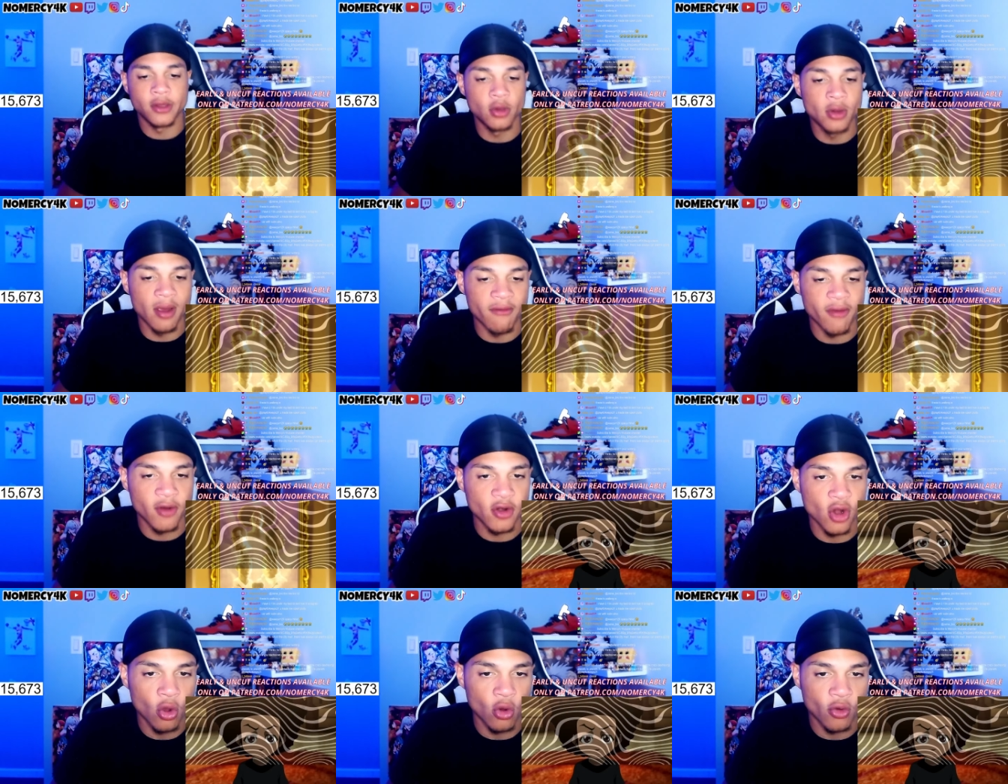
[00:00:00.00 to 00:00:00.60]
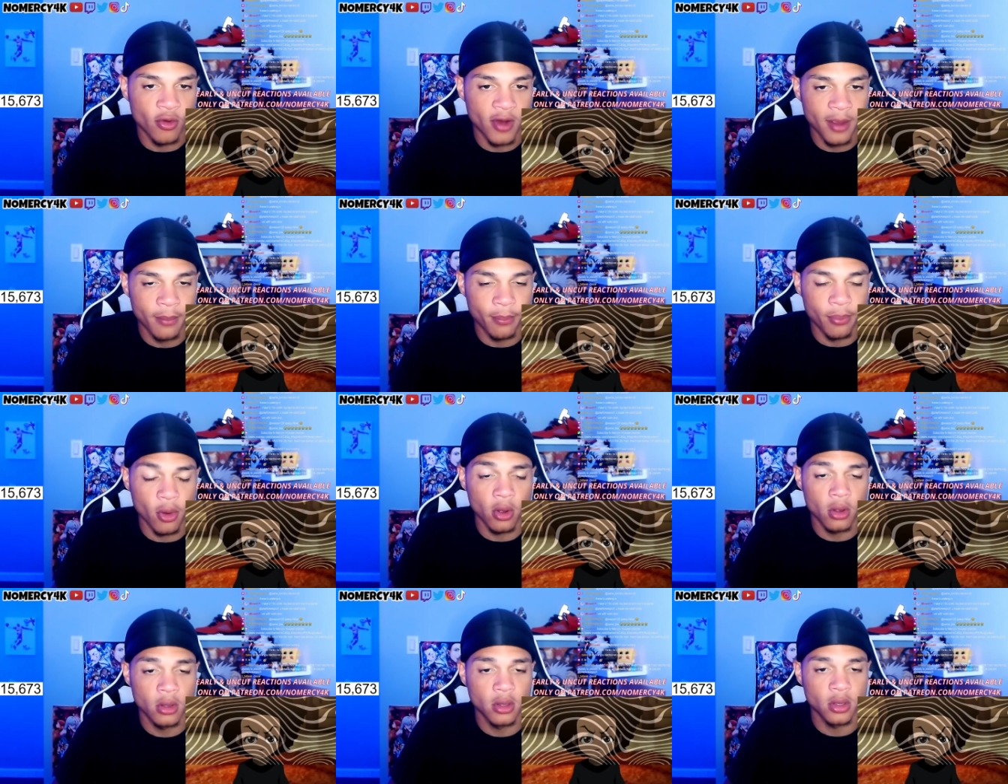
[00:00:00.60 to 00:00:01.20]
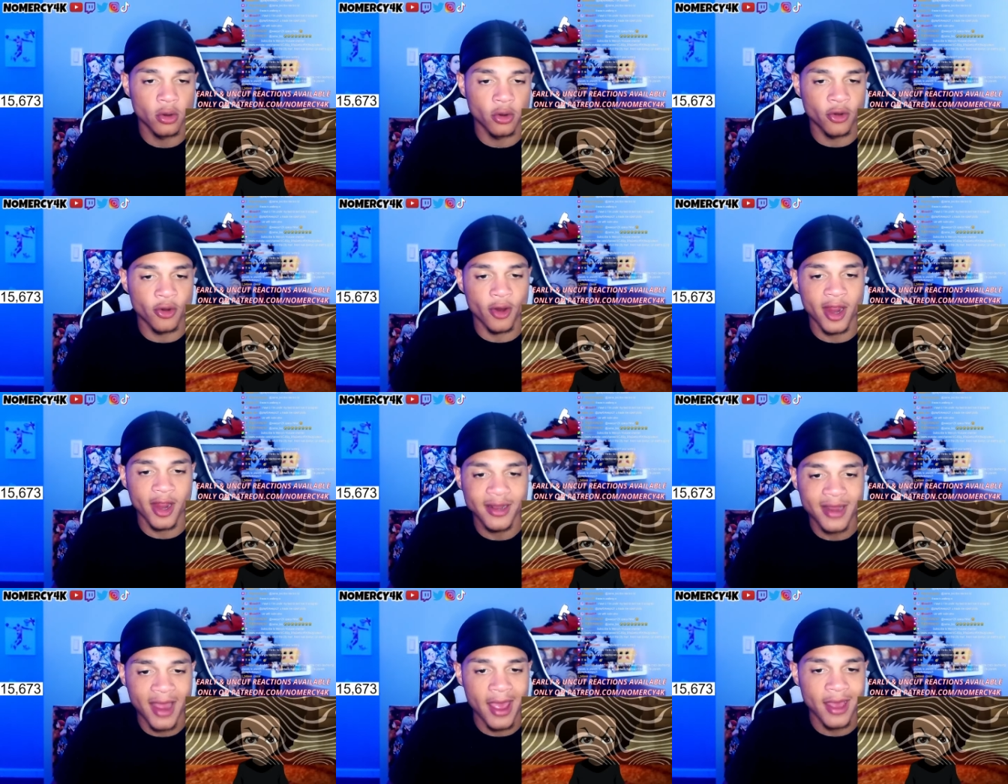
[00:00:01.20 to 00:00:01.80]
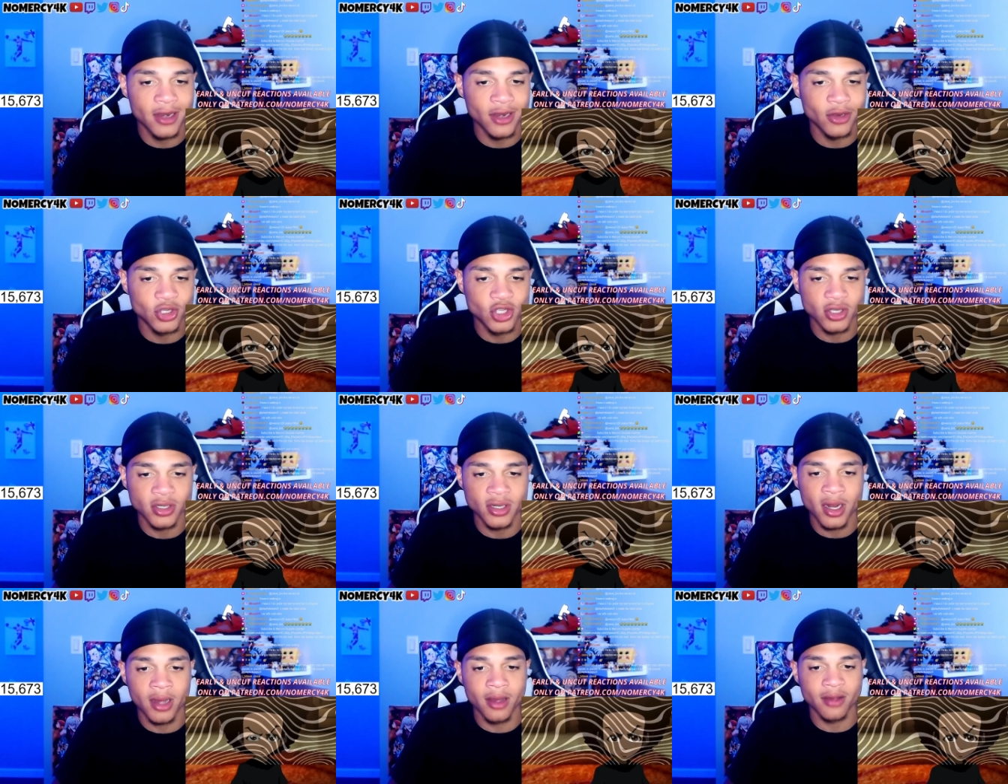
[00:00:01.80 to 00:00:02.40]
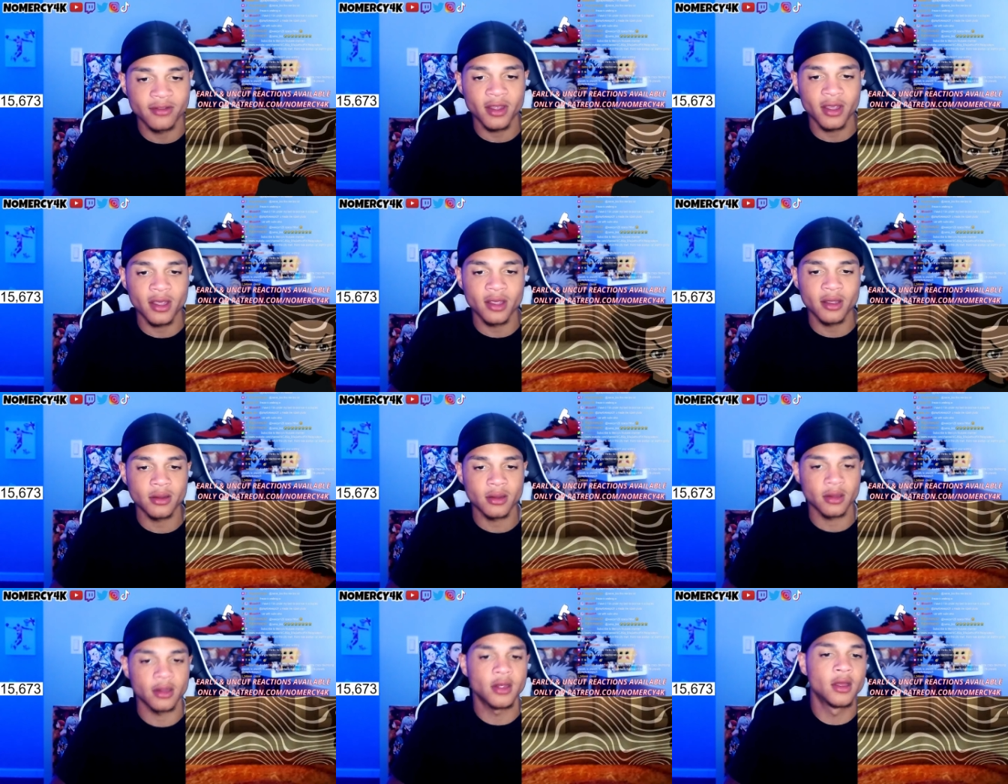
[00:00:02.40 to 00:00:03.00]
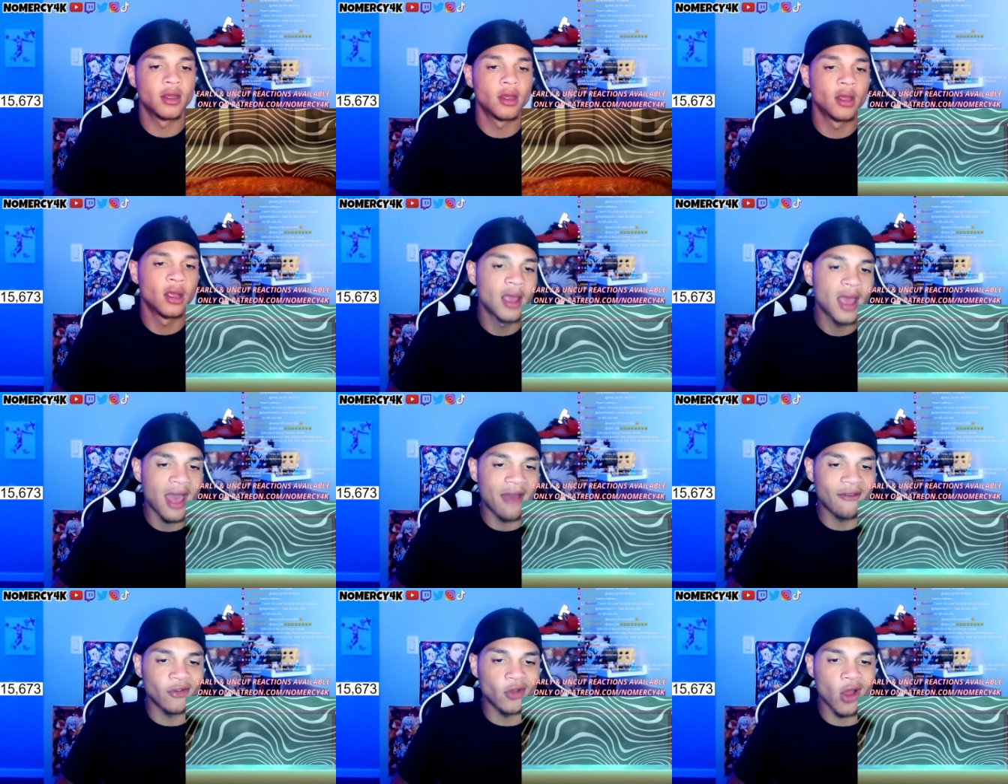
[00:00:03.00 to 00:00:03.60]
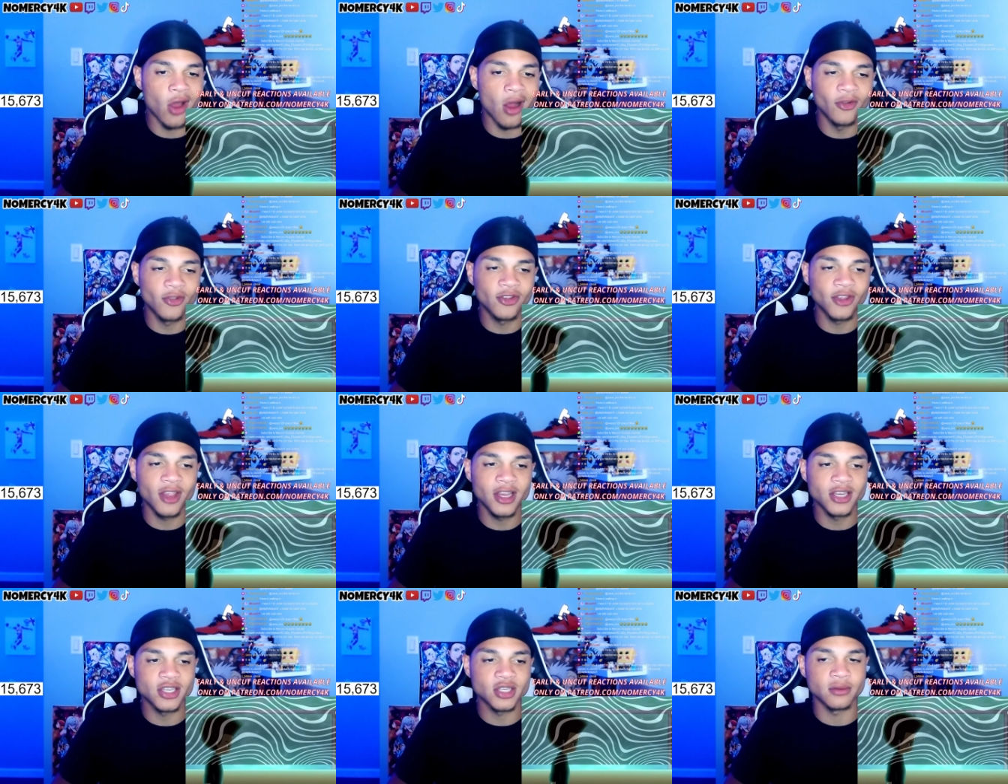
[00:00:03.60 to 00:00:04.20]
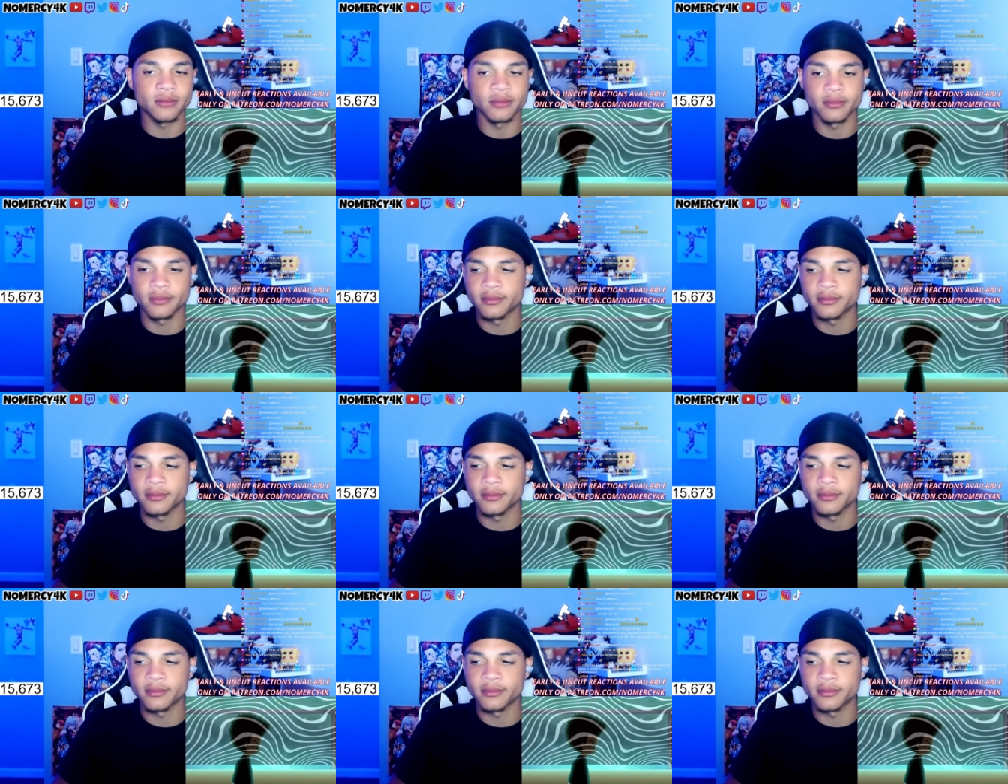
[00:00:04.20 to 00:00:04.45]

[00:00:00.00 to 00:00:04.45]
You never know, Grandpa or Granddad. You should know what I'm saying. Have a conversation.